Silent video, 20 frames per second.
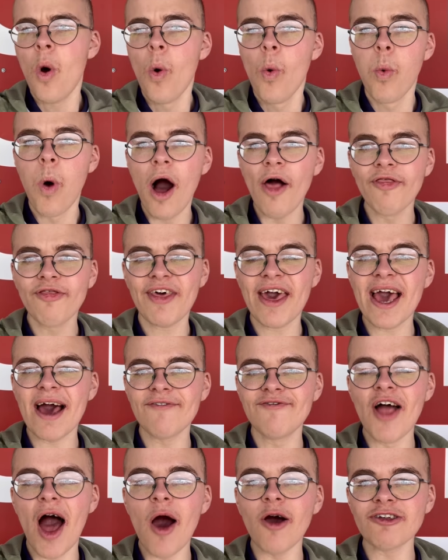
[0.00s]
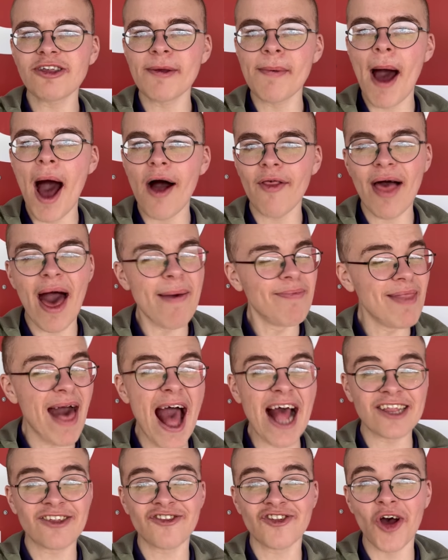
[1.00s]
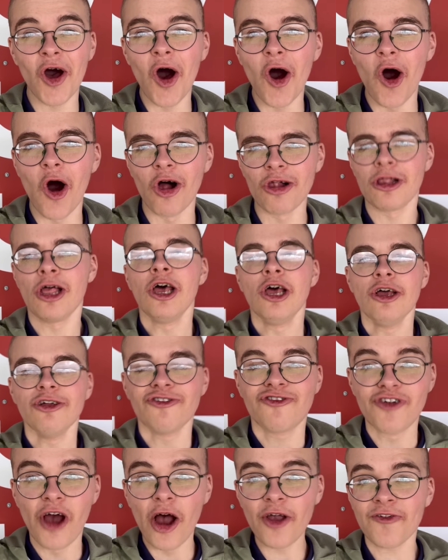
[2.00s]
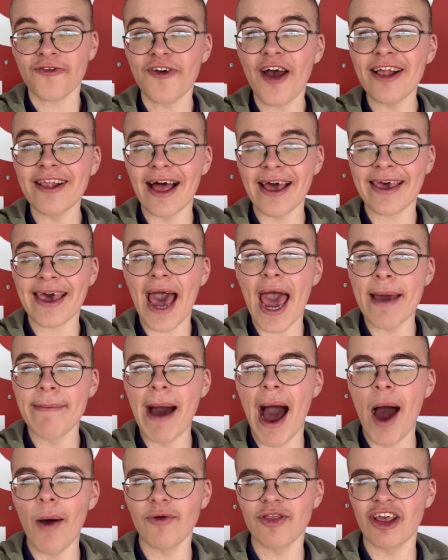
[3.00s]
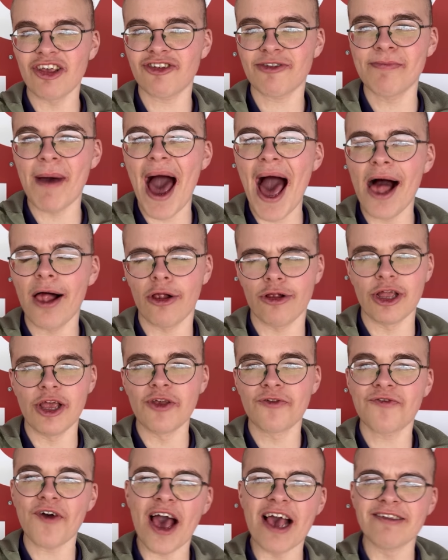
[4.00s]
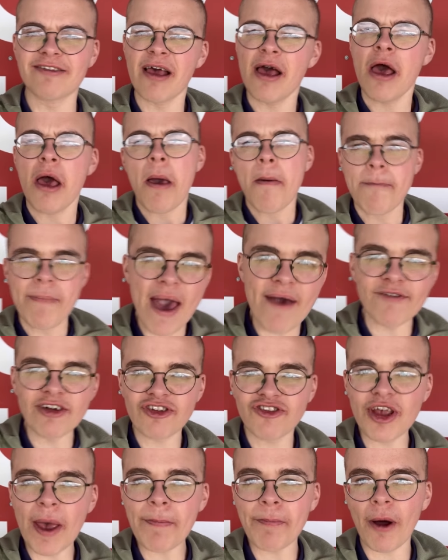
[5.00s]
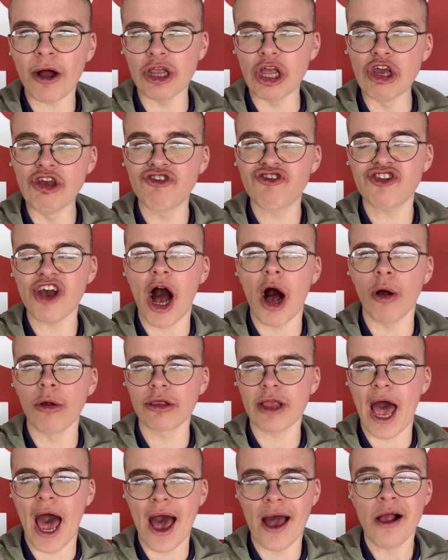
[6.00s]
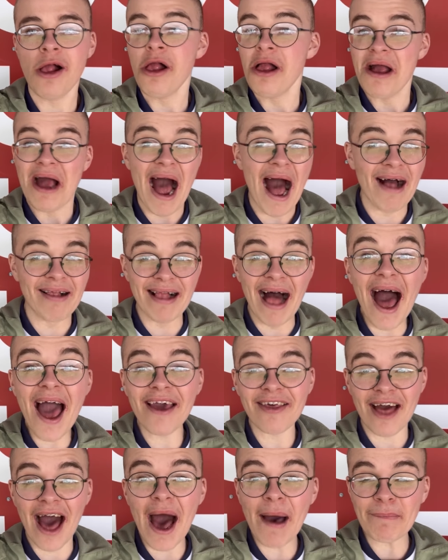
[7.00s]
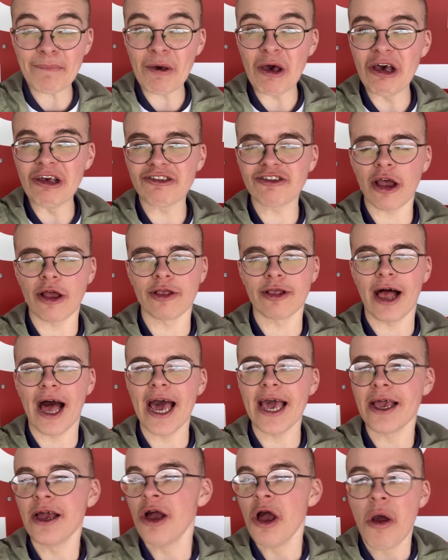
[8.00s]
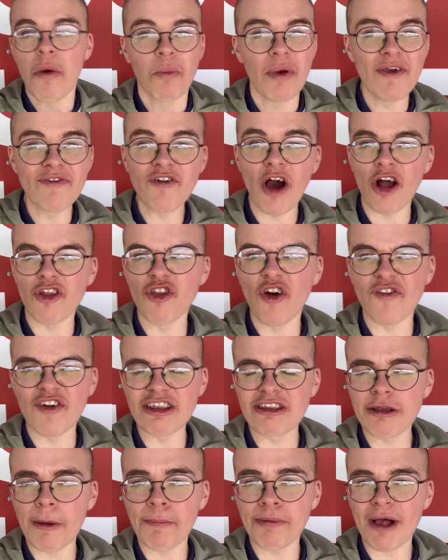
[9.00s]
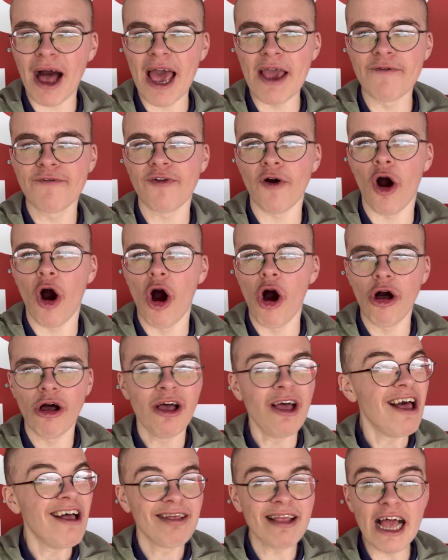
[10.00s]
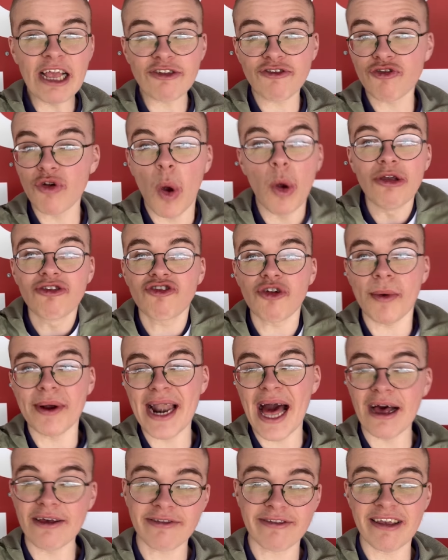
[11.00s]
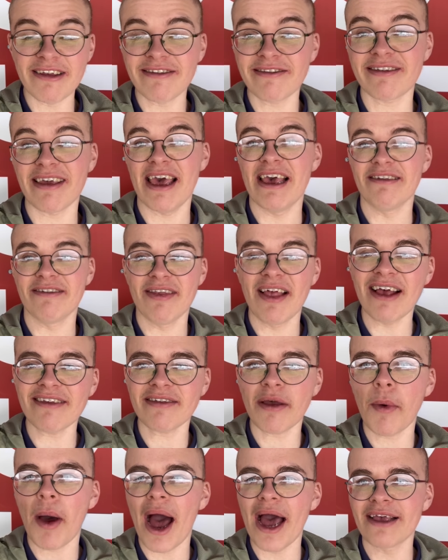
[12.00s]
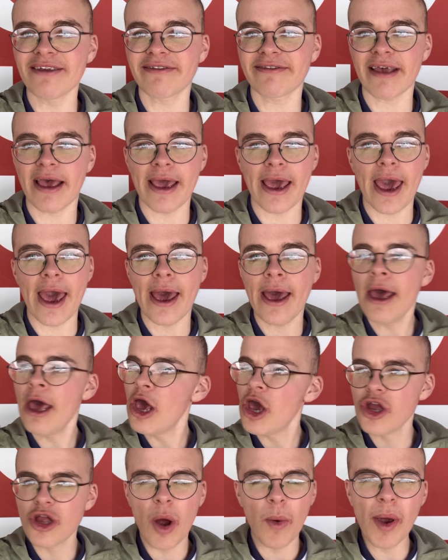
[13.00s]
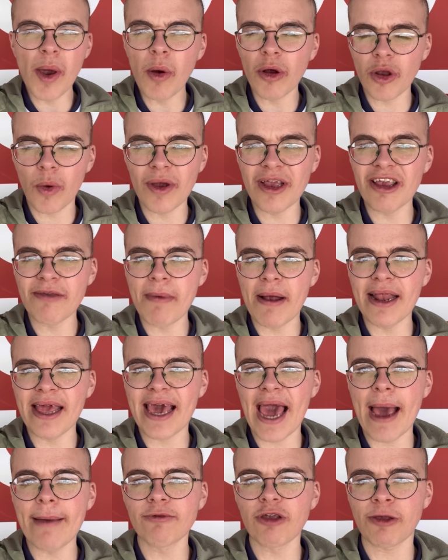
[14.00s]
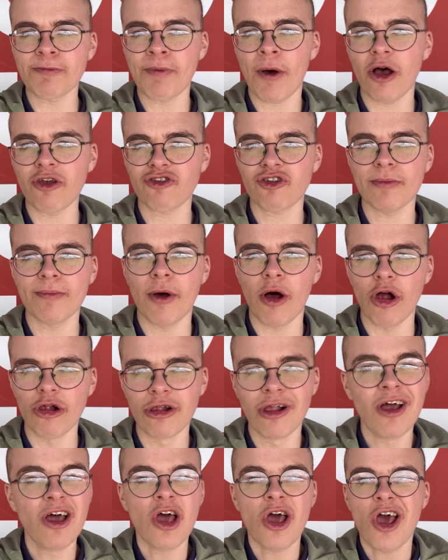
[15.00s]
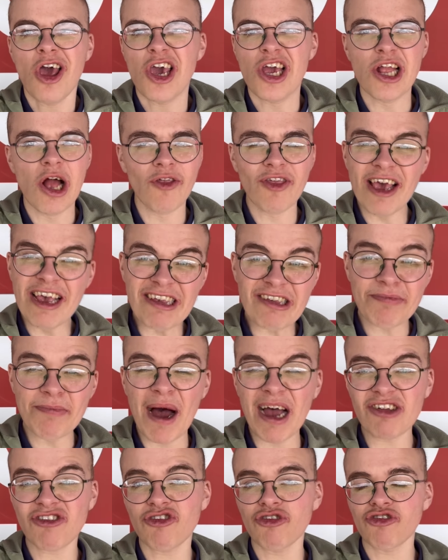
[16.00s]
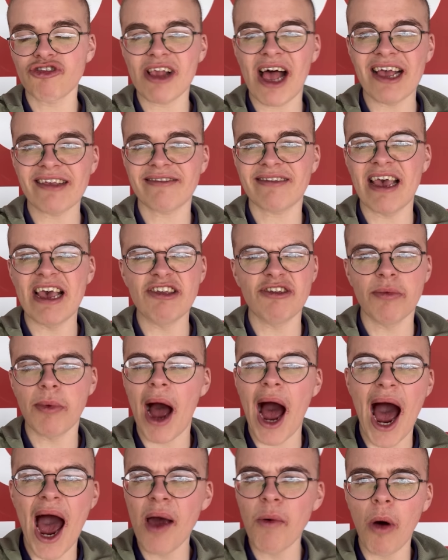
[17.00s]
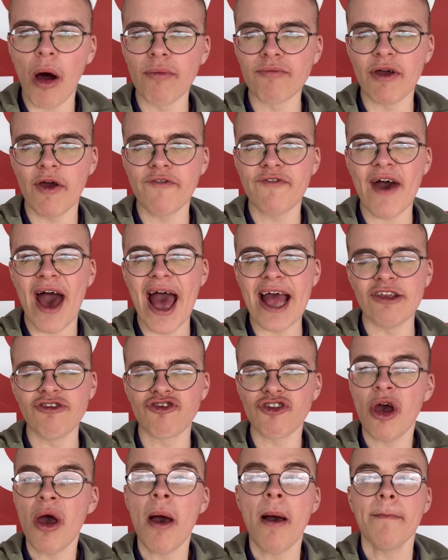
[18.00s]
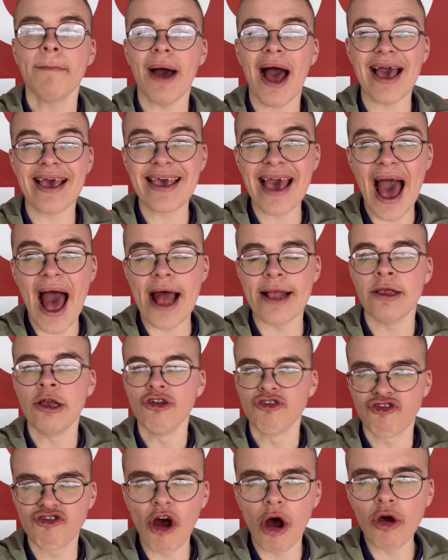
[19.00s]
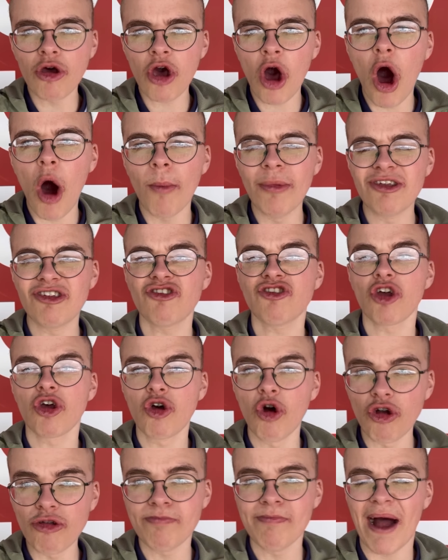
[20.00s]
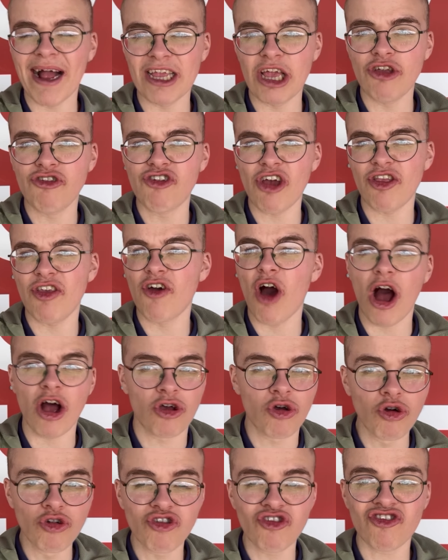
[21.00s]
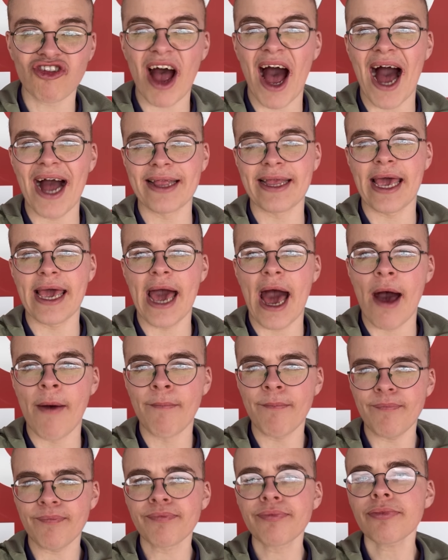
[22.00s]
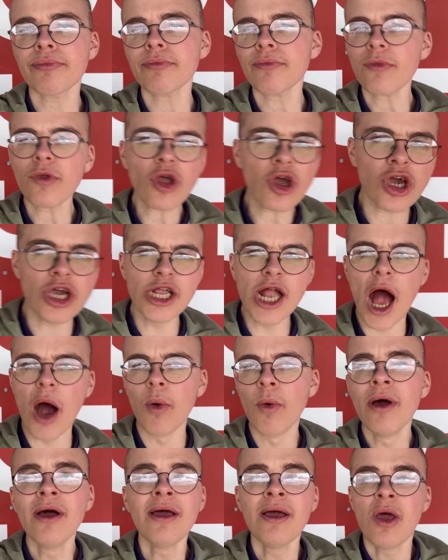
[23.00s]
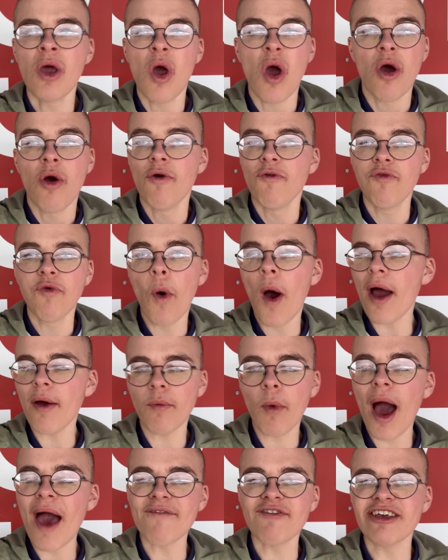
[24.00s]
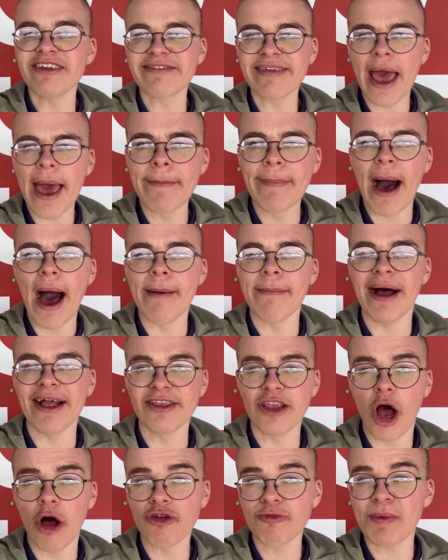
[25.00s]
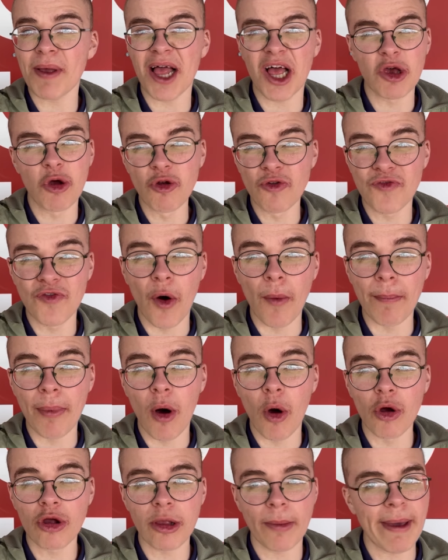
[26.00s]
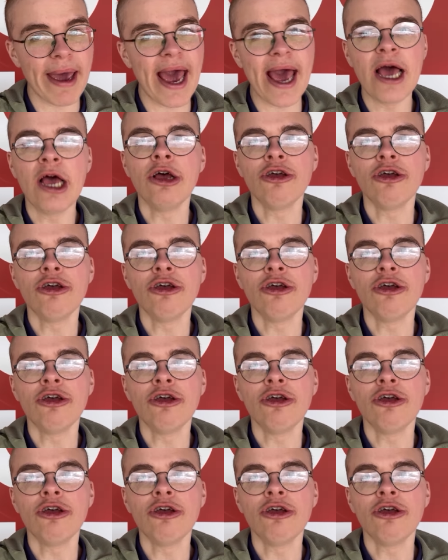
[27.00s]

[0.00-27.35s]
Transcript: One thing I've noticed about them, they're tall. Josh Bella came out with a smile on his face, bit of a chip on his shoulder. I like that personally. We've got nothing to play for. Let's ruin someone else's season. That's how I see it. You know, we want to win as many games as possible. You know, these smashed us last season. I want revenge. But again, John Coleman is a good manager. We've got a good side here. You know, whatever you say about Mandy Holt, but a good football club here.